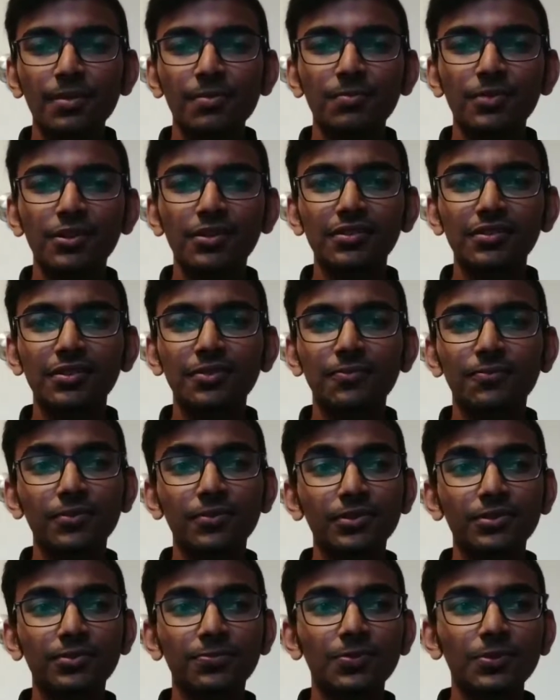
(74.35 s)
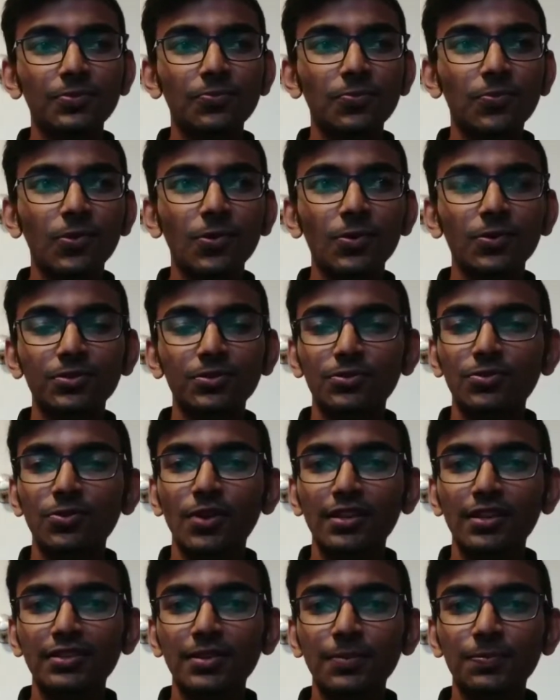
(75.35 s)
But the first one was to
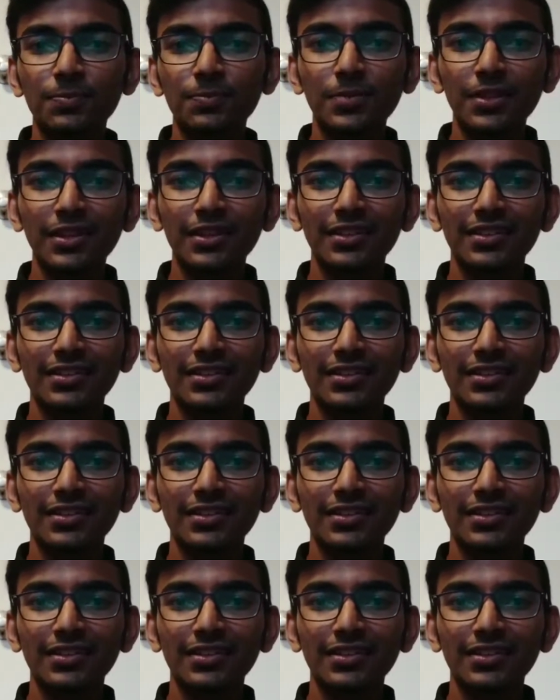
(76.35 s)
accept me,